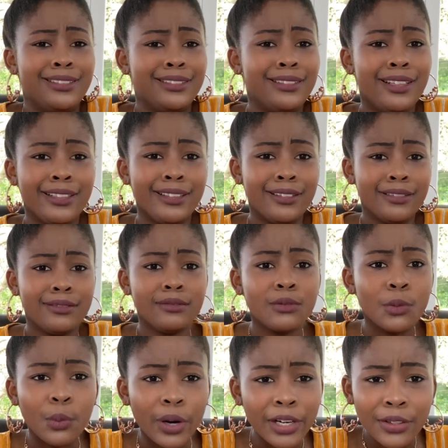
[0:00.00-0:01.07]
Like,
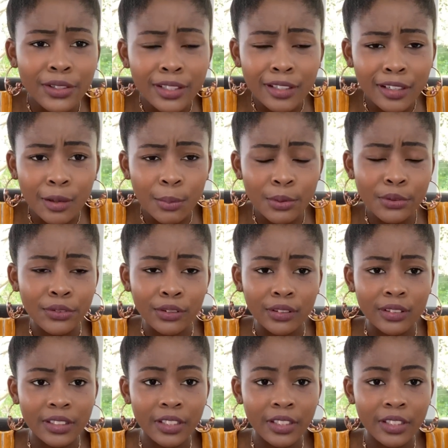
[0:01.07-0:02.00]
why do you need an approval?